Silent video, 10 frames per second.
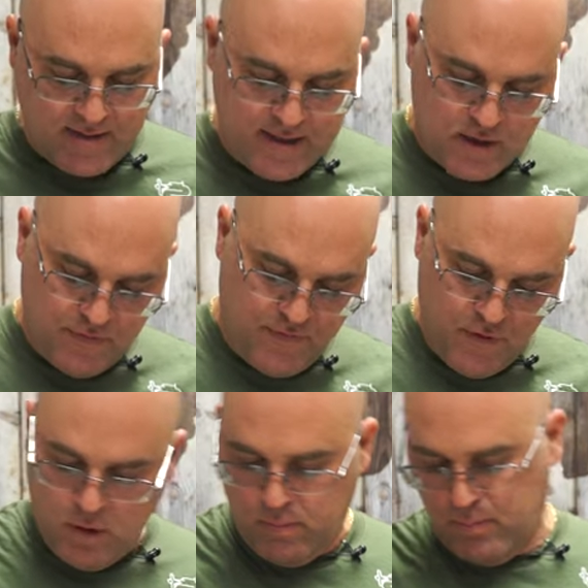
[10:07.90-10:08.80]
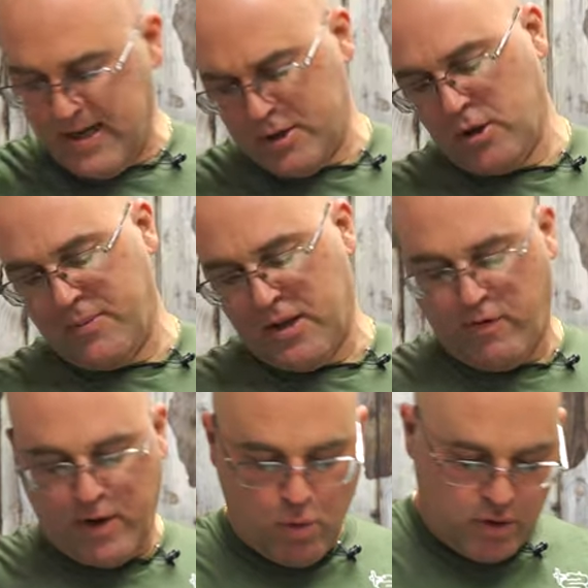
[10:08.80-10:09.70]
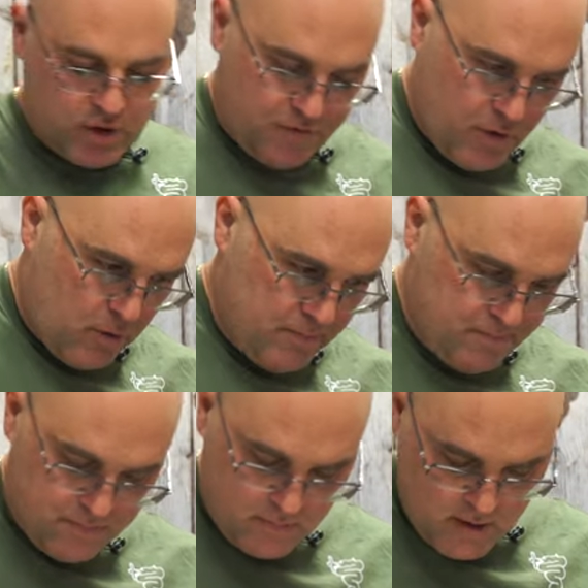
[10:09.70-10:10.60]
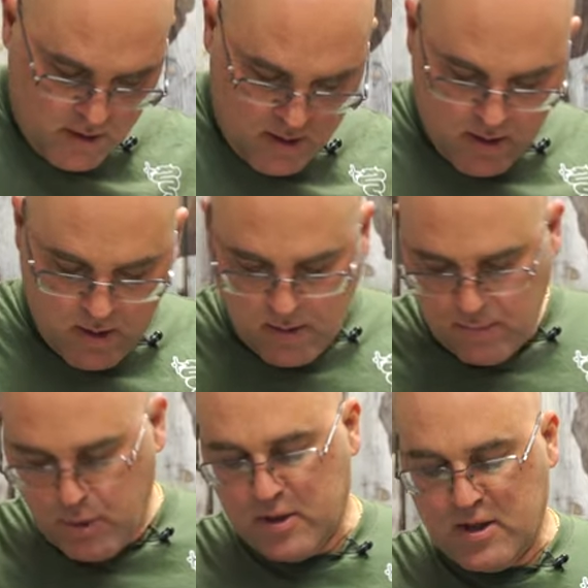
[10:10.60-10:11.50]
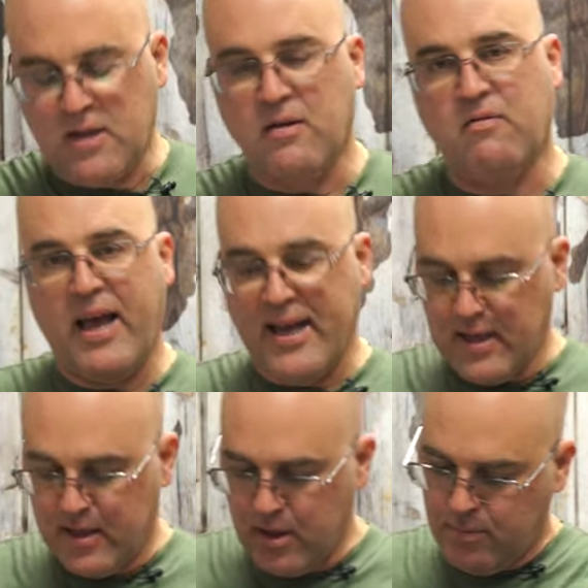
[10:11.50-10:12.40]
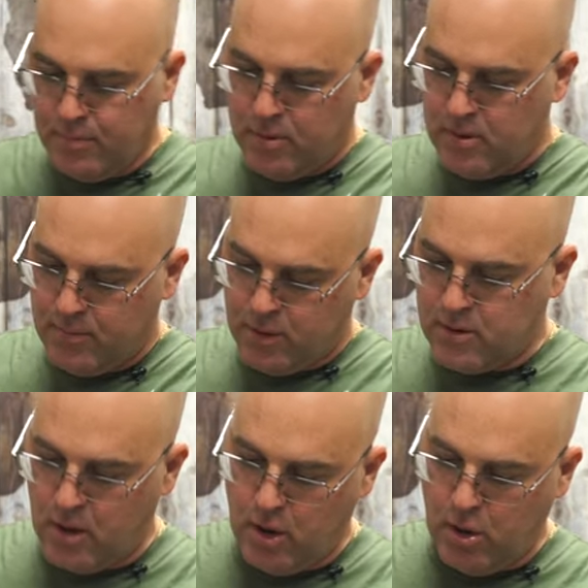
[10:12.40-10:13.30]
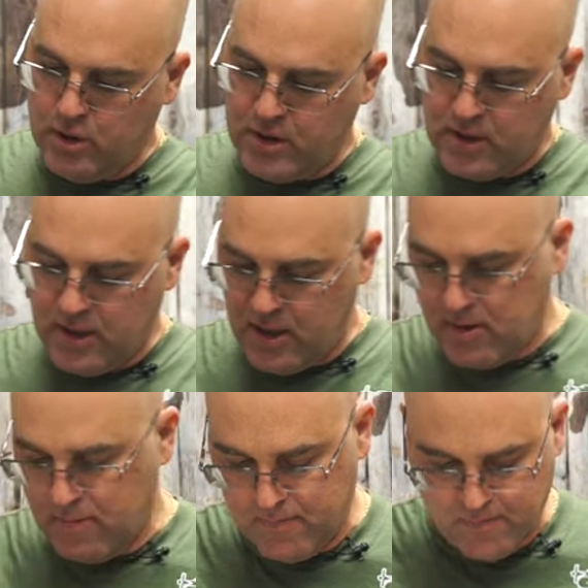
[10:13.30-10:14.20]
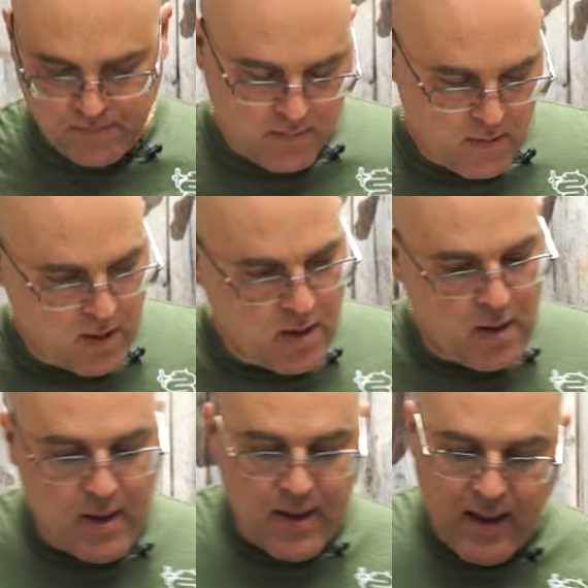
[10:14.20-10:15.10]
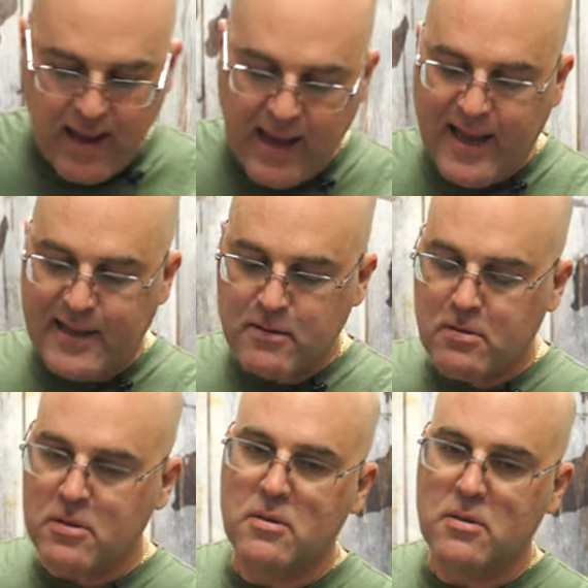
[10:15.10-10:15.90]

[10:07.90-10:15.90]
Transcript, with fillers: nice and full, actually about three quarters full put set the tank in there, put the hoses in, and